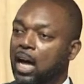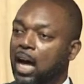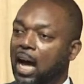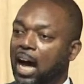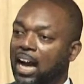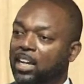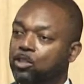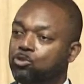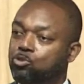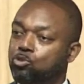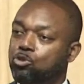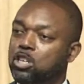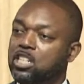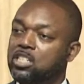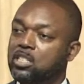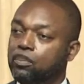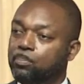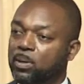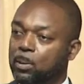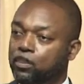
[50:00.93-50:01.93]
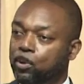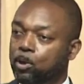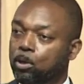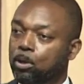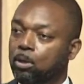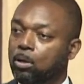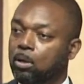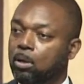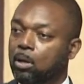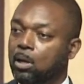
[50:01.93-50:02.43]
I treat the
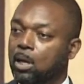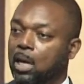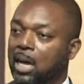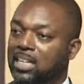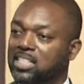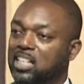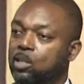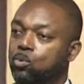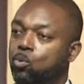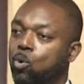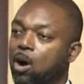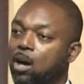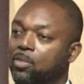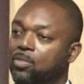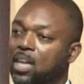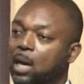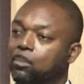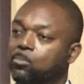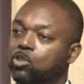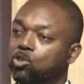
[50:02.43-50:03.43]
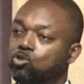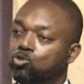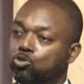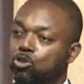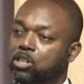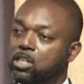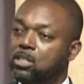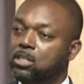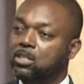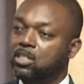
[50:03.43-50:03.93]
people as I want them to
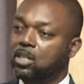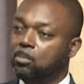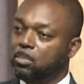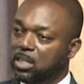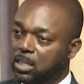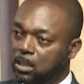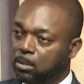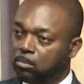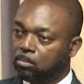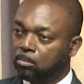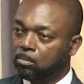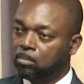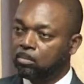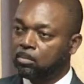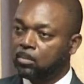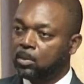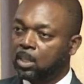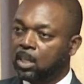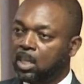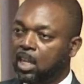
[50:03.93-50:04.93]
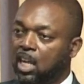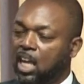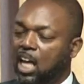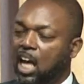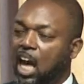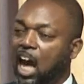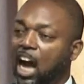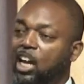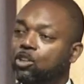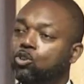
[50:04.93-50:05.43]
treat to me.
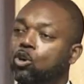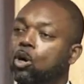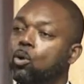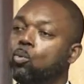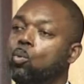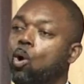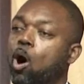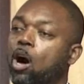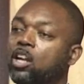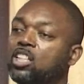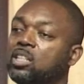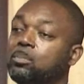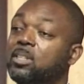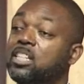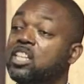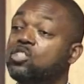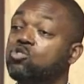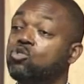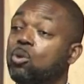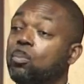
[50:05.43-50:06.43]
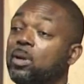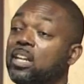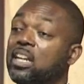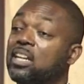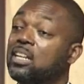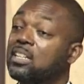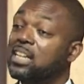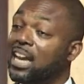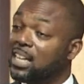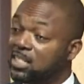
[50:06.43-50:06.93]
I don't want to be
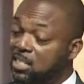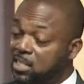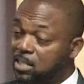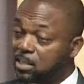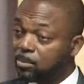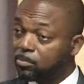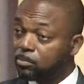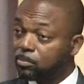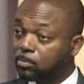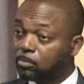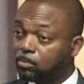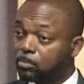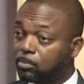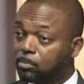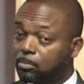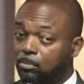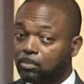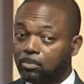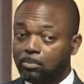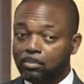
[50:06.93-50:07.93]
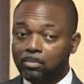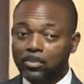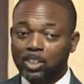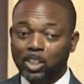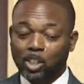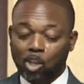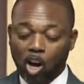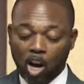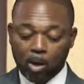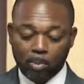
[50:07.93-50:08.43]
discriminated against.
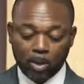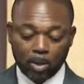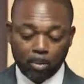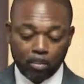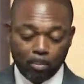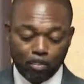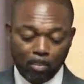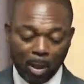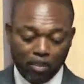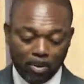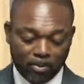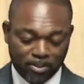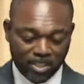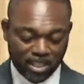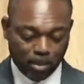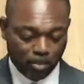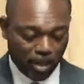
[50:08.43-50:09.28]
The Honorable Member of St.